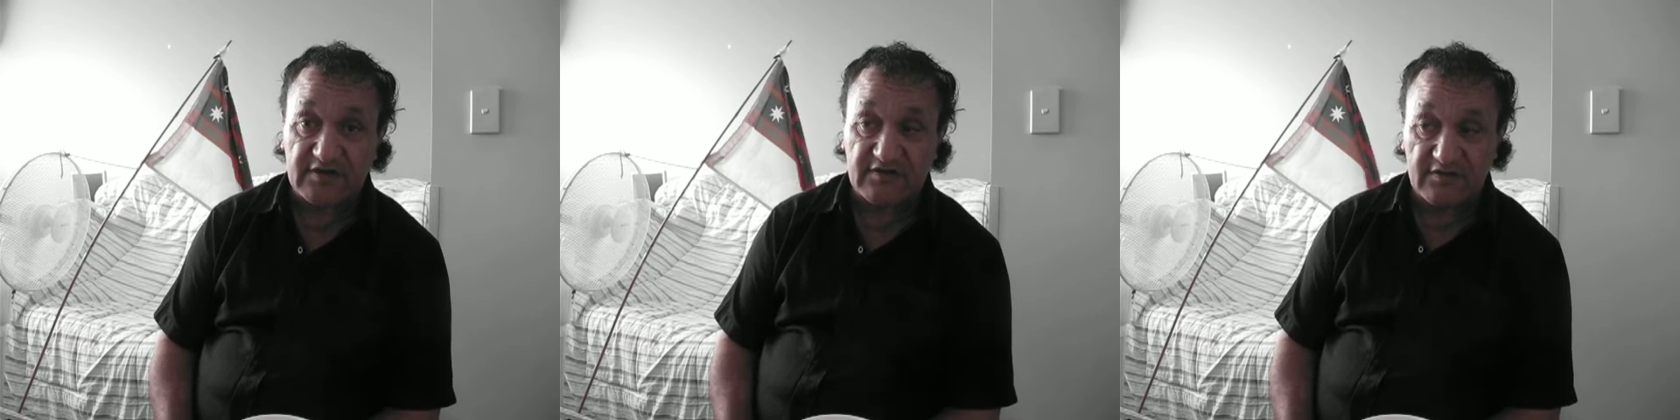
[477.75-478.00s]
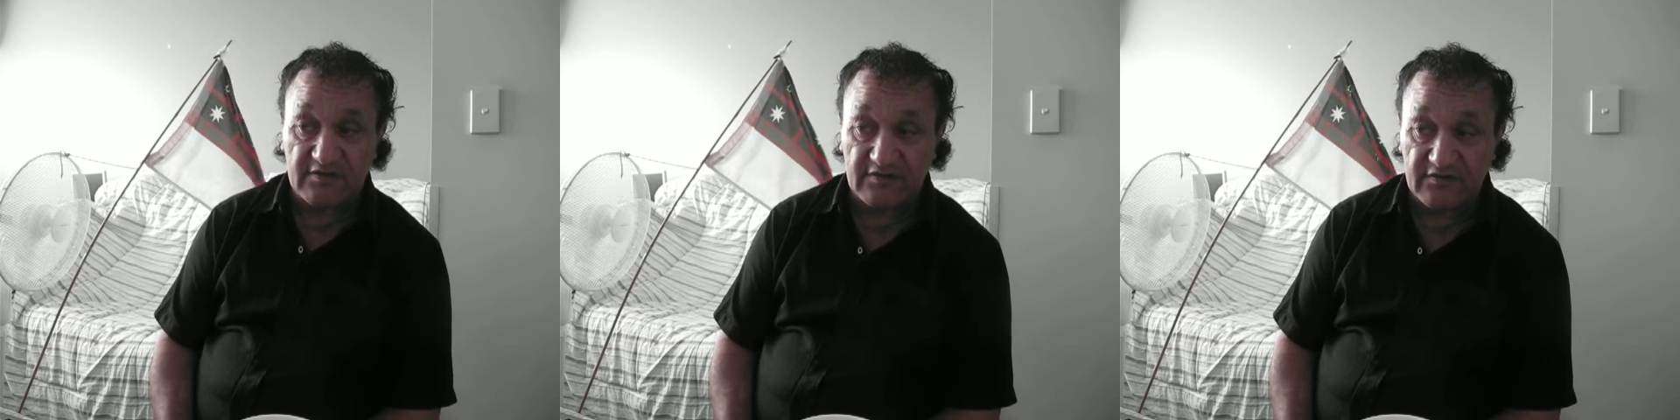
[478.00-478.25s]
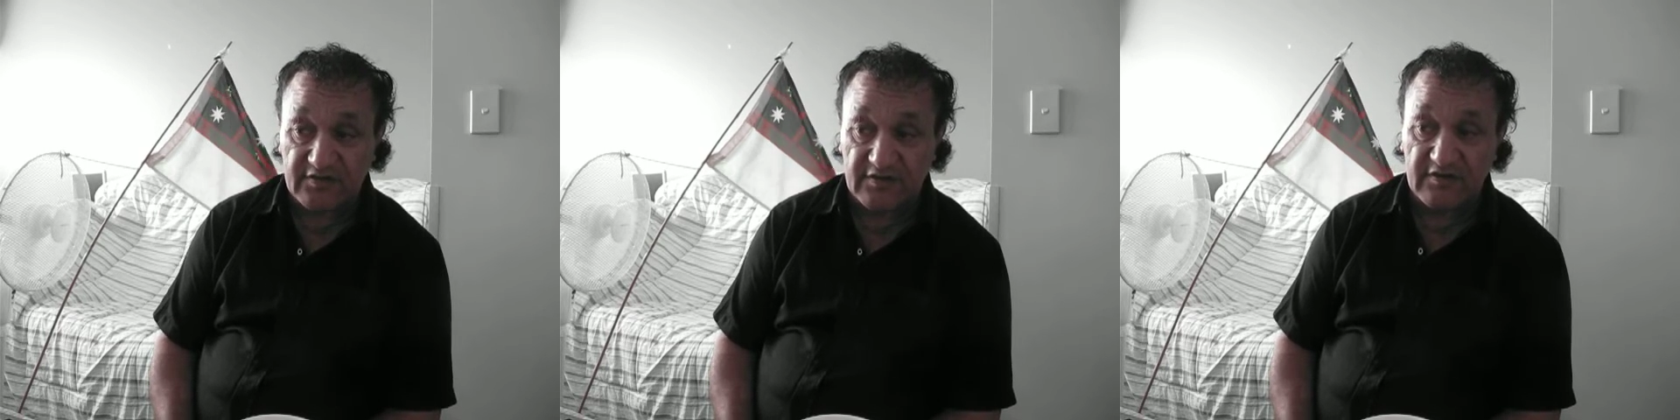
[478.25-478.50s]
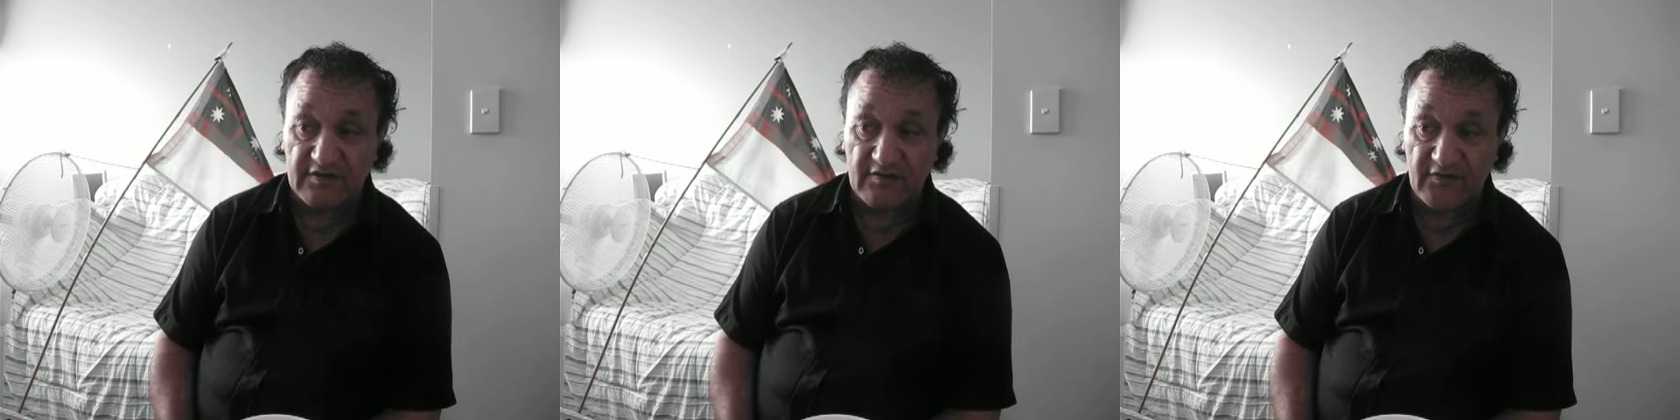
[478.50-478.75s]

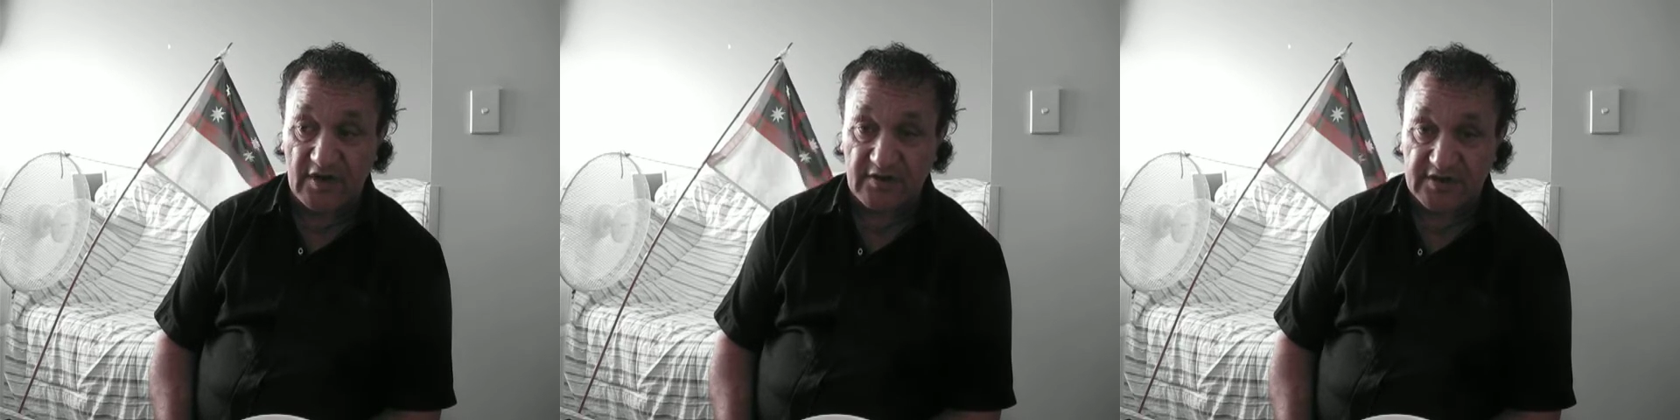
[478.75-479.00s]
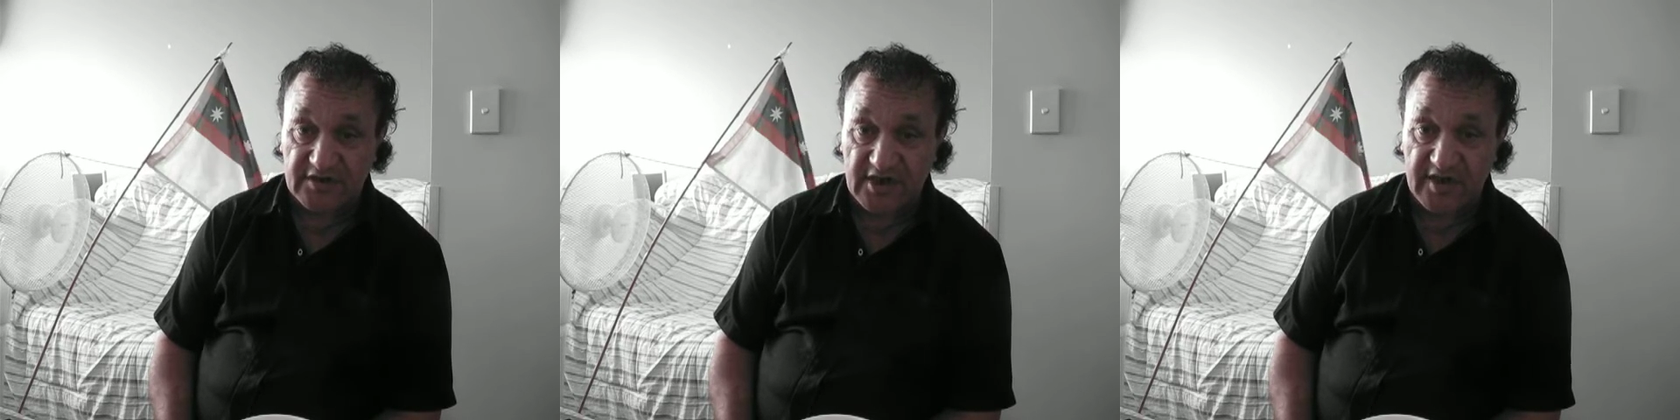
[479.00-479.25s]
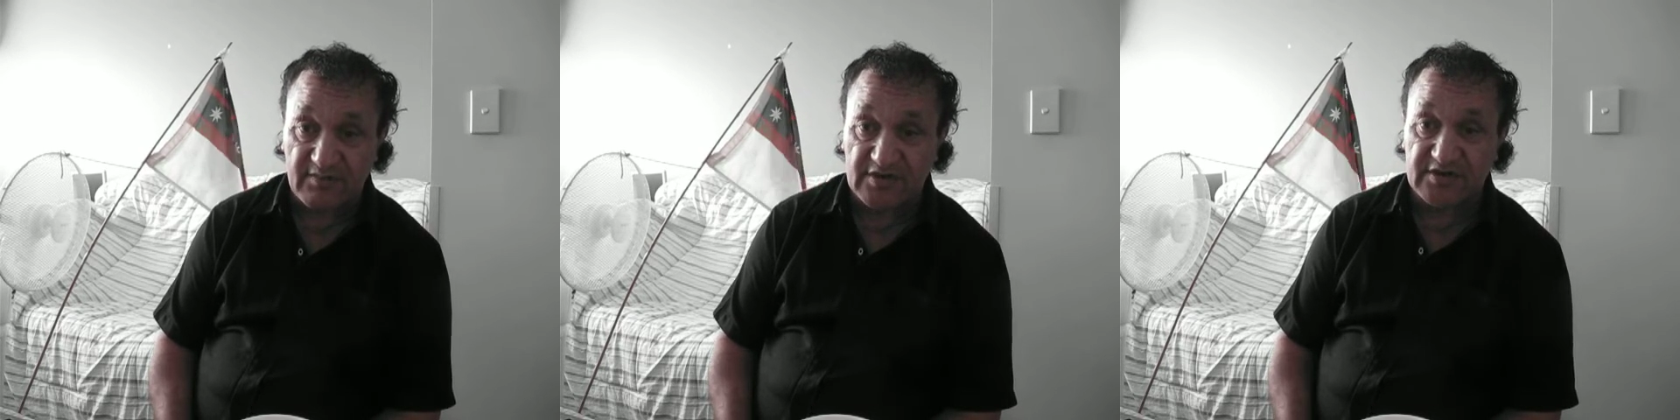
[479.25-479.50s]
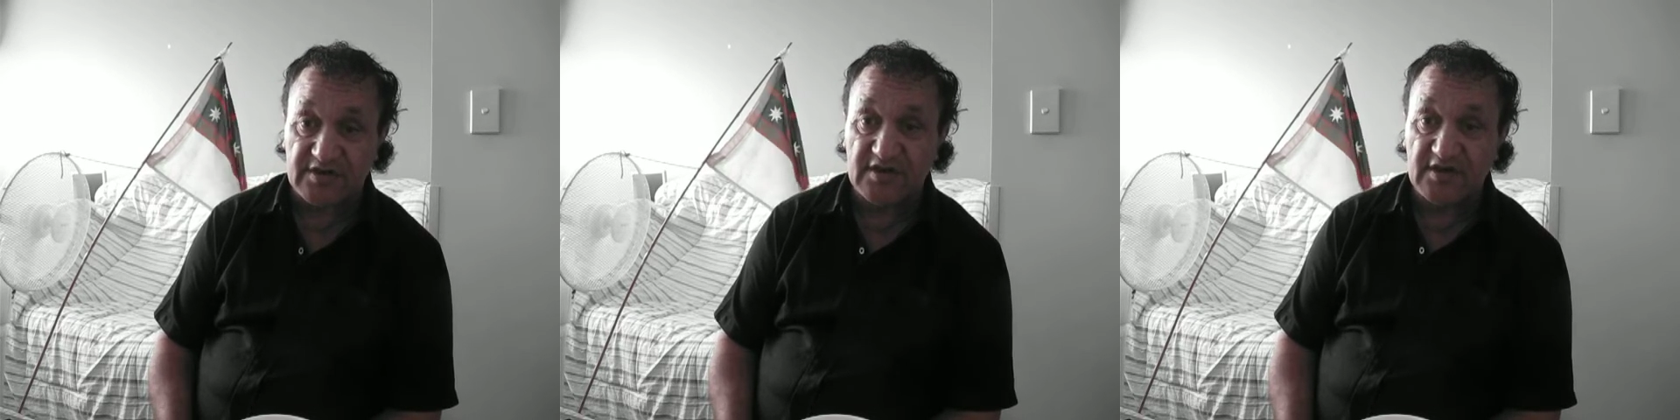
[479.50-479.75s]
through Vulcan Chambers.